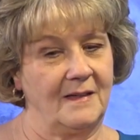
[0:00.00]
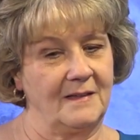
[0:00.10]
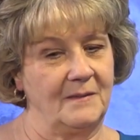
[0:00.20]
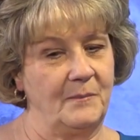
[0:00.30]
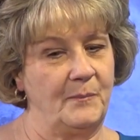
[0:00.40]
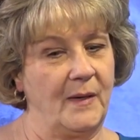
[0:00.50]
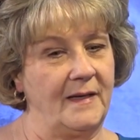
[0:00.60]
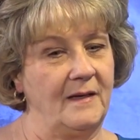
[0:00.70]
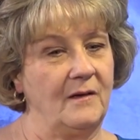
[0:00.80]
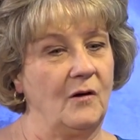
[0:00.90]

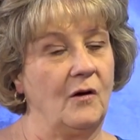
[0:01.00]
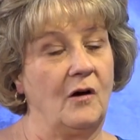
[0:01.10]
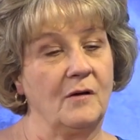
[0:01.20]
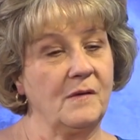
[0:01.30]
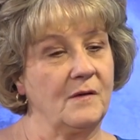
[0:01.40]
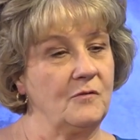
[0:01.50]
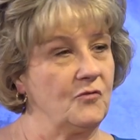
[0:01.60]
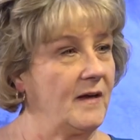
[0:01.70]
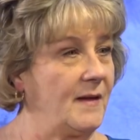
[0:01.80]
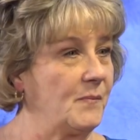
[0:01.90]
But also
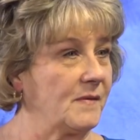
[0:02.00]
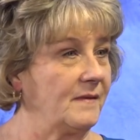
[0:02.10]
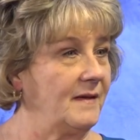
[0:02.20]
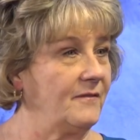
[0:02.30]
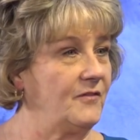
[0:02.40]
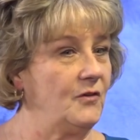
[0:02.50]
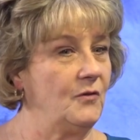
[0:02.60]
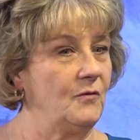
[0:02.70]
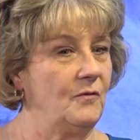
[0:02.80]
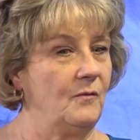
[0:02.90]
drapes. If
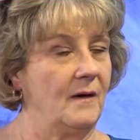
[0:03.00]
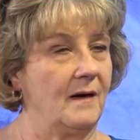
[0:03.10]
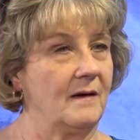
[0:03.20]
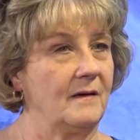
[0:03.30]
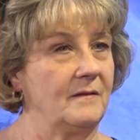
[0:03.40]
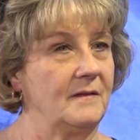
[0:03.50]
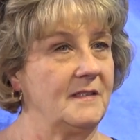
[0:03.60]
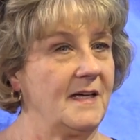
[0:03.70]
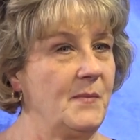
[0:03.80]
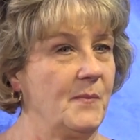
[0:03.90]
you are the
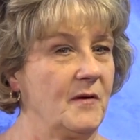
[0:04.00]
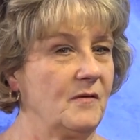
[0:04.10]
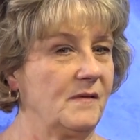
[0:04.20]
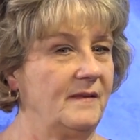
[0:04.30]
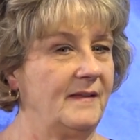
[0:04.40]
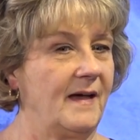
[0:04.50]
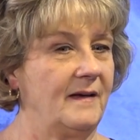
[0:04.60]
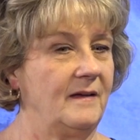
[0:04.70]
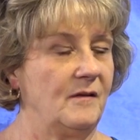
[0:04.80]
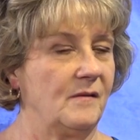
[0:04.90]
type of person
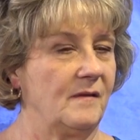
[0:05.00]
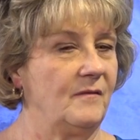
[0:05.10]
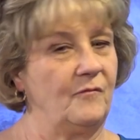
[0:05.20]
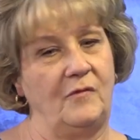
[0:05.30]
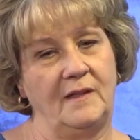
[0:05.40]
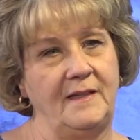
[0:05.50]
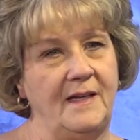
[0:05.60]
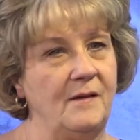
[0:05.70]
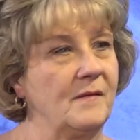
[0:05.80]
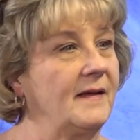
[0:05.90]
that really
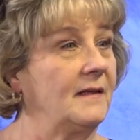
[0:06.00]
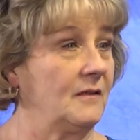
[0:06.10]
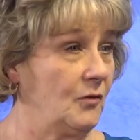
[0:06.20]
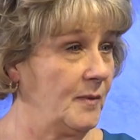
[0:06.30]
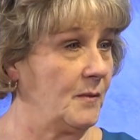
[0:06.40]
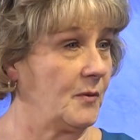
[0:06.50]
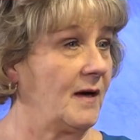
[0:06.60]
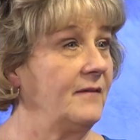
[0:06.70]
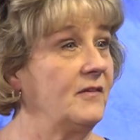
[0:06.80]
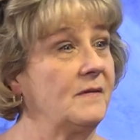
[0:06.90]
needs like a little bit of
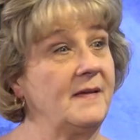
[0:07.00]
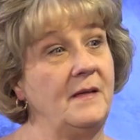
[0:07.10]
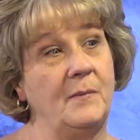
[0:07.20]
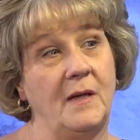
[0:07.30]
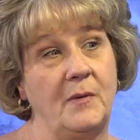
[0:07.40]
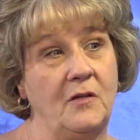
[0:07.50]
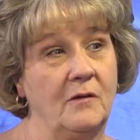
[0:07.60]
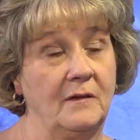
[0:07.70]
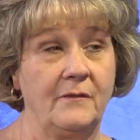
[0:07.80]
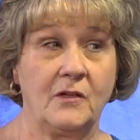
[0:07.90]
privacy, maybe
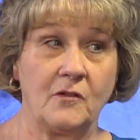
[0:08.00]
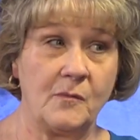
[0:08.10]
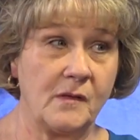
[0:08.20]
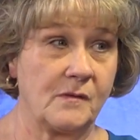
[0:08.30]
your living room